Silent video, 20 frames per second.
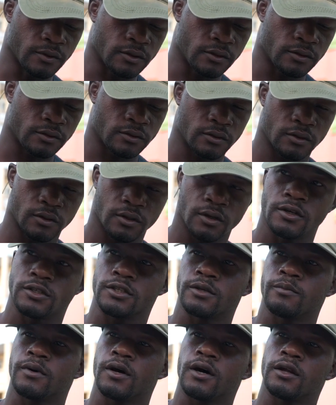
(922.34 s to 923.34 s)
man?
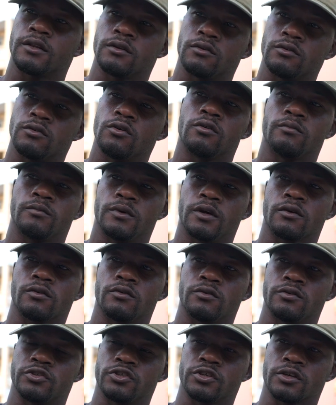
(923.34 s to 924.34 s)
As the party done, I
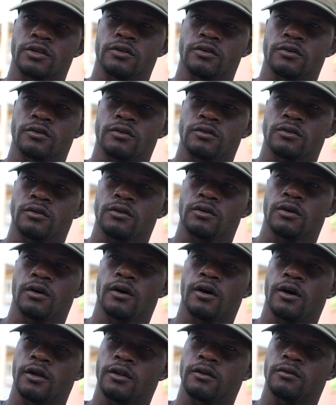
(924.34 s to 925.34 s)
come check you.
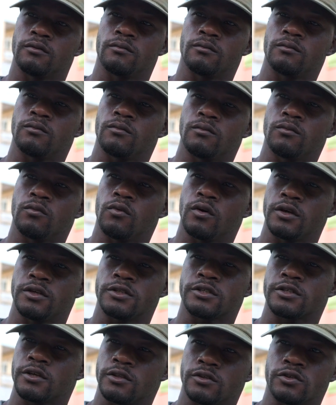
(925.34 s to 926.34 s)
And I
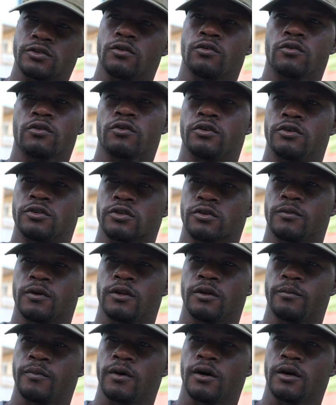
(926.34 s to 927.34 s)
send some girls come
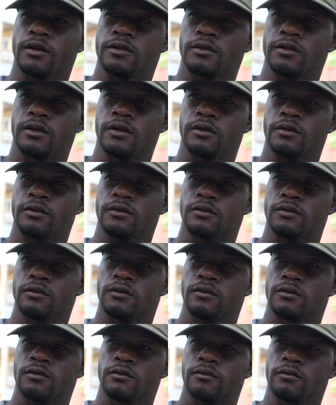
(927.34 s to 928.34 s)
to the party there.
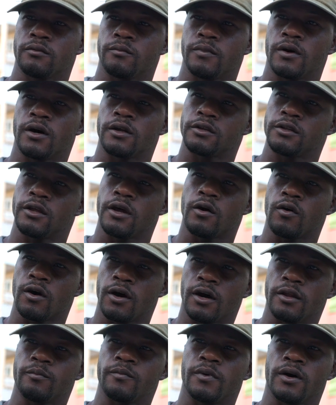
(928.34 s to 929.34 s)
Party there, I
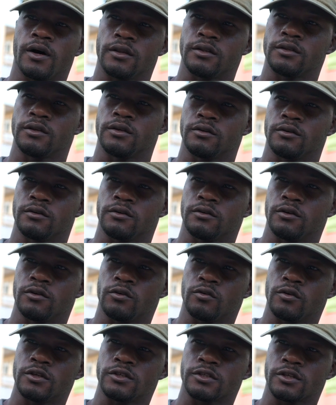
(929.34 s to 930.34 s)
want a hot party, you know. You
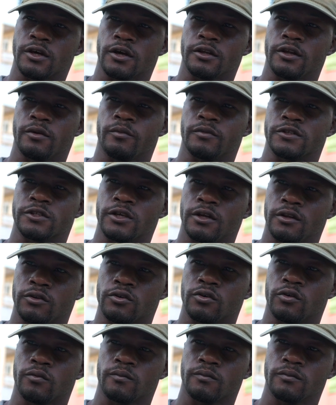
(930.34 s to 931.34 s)
know, the song him, send
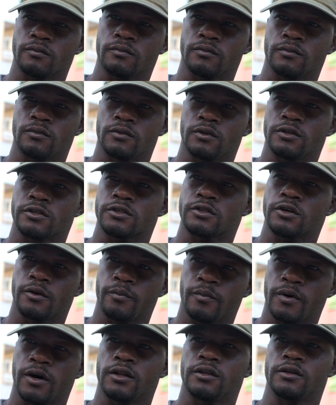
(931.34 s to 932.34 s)
it up. So
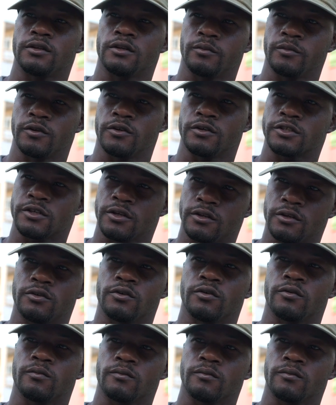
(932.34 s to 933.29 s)
the party name, you know, send it up.